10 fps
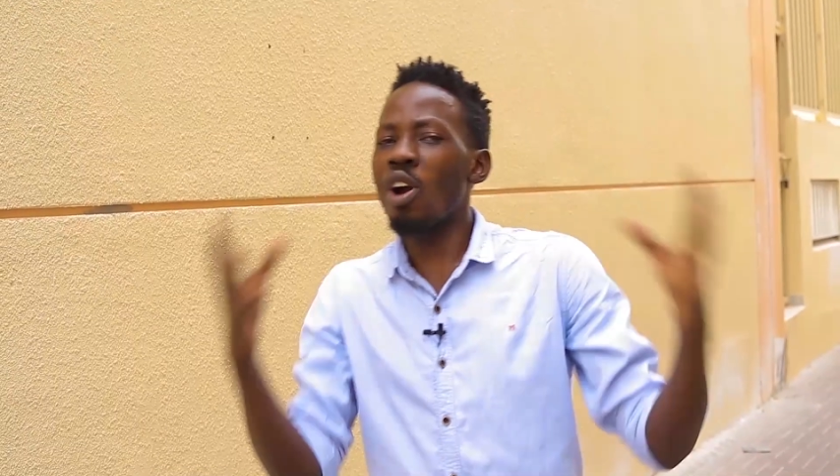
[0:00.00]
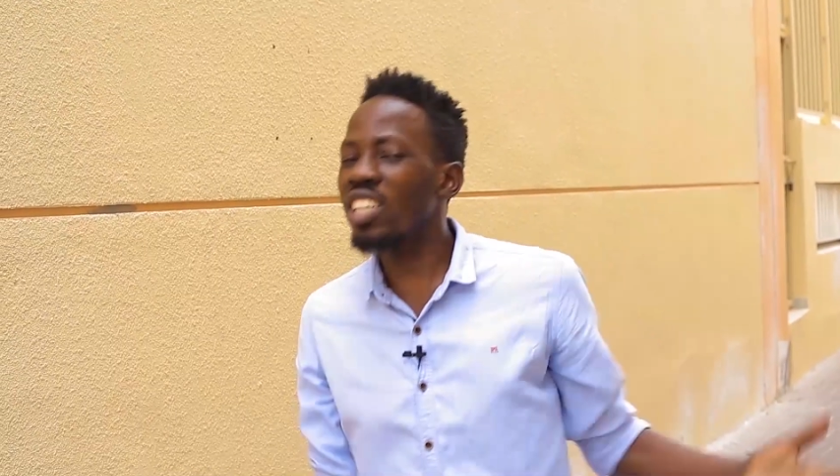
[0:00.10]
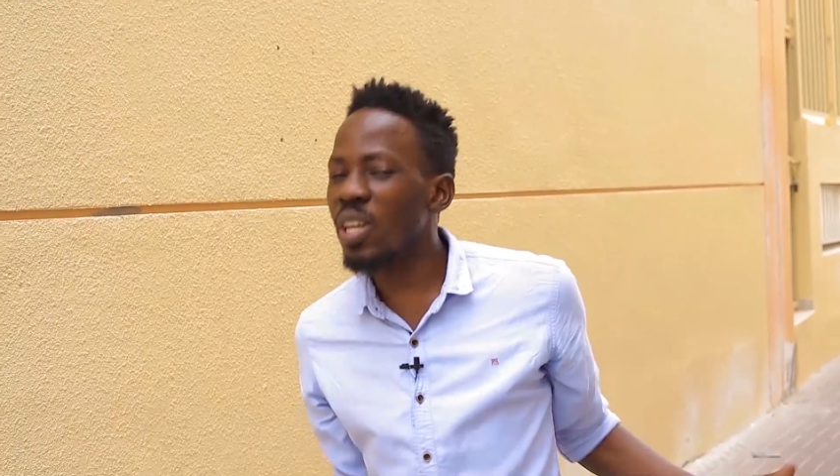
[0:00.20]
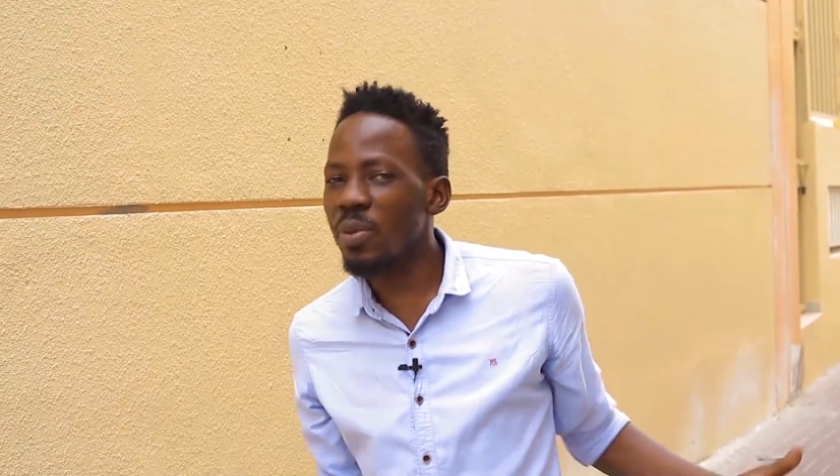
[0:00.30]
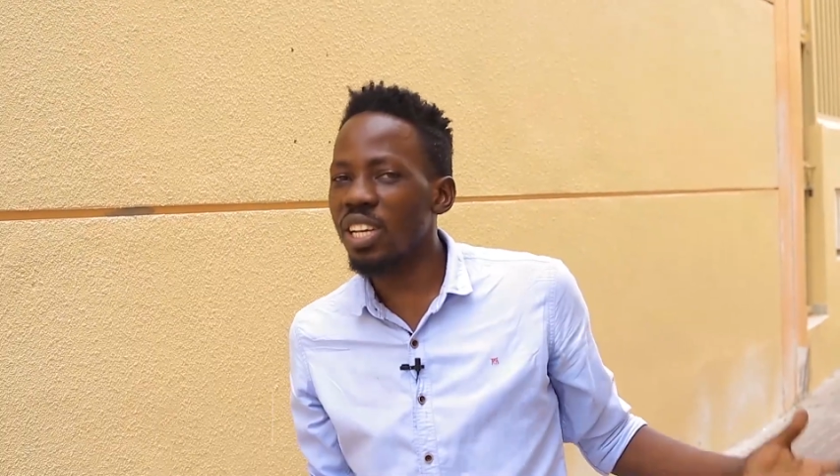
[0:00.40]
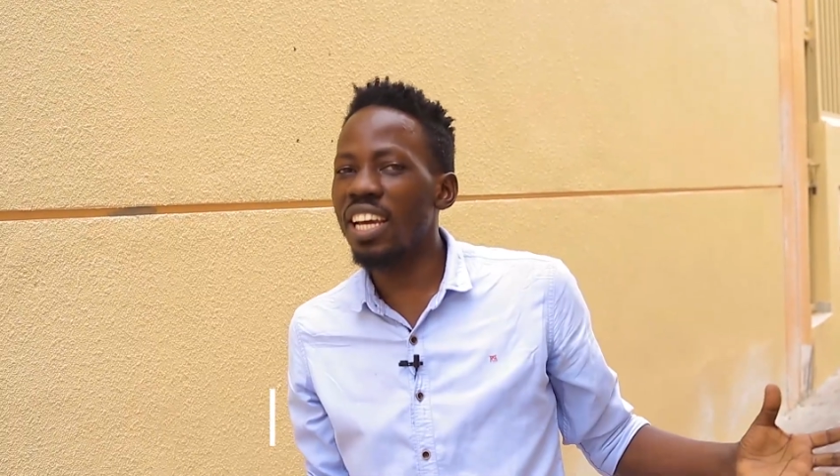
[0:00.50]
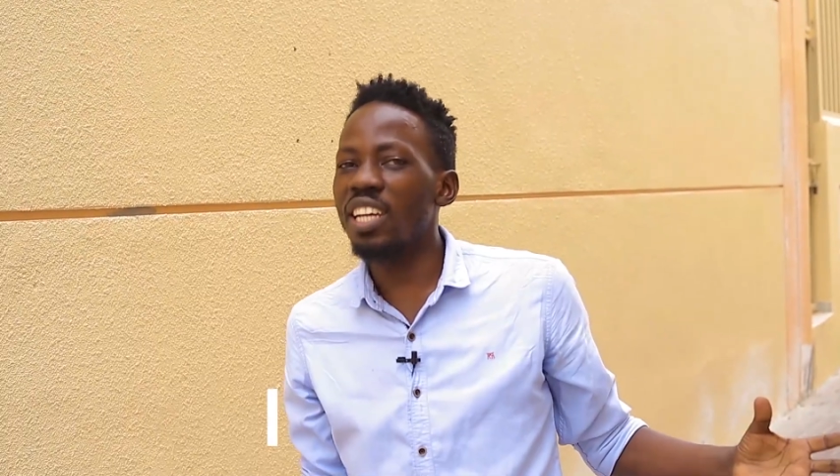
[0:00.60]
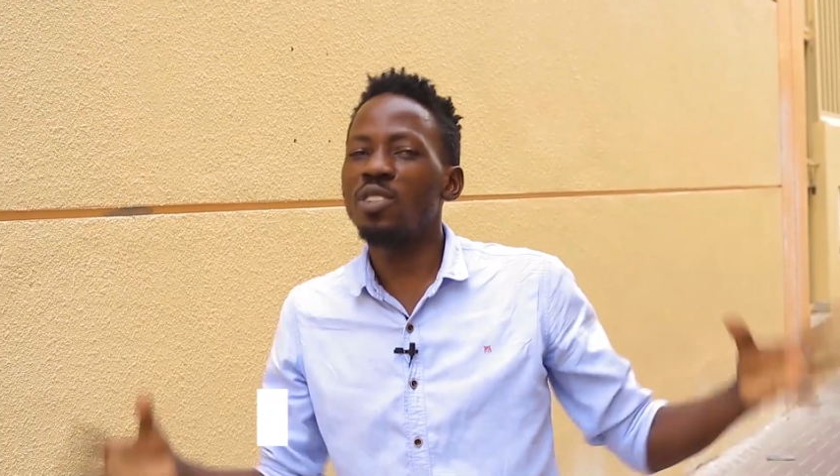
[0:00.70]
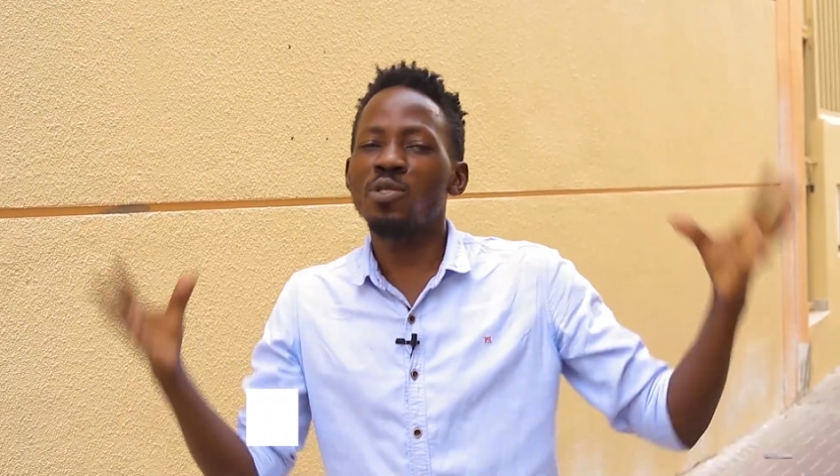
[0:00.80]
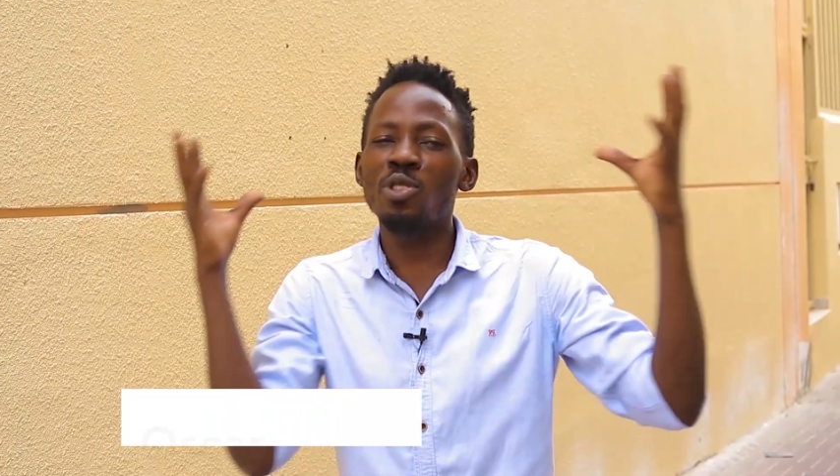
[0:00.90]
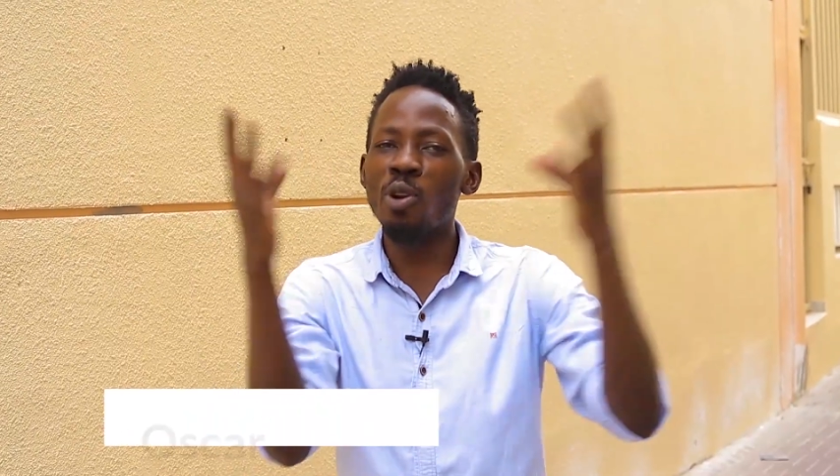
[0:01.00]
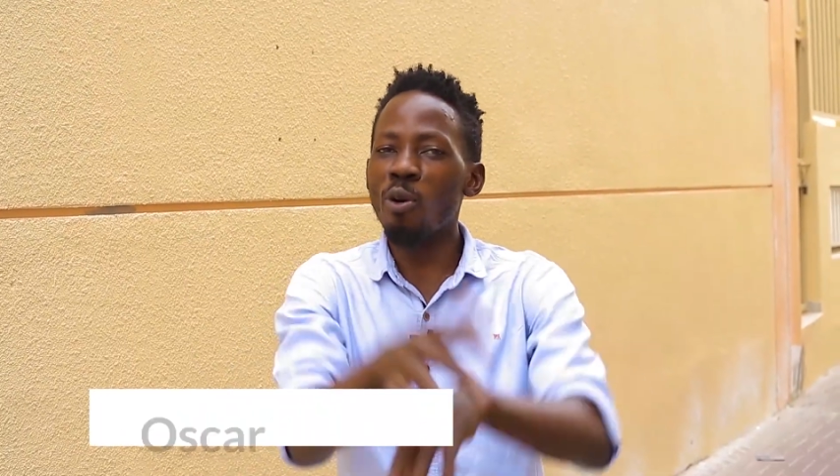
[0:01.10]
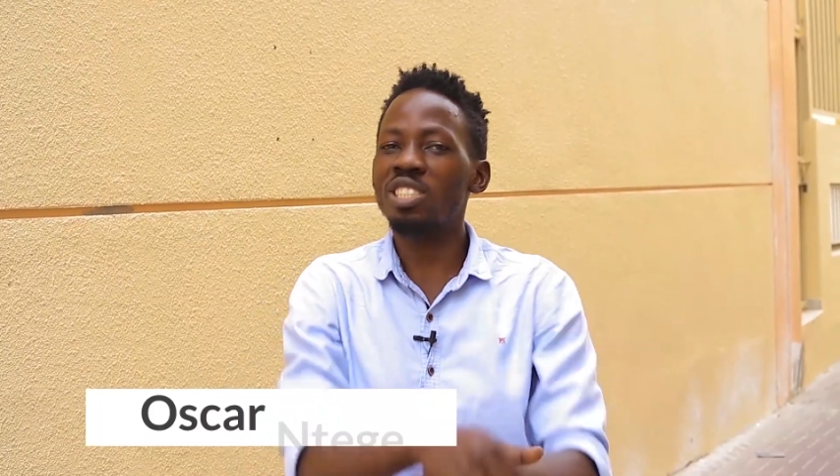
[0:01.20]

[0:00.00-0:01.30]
Welcome again to the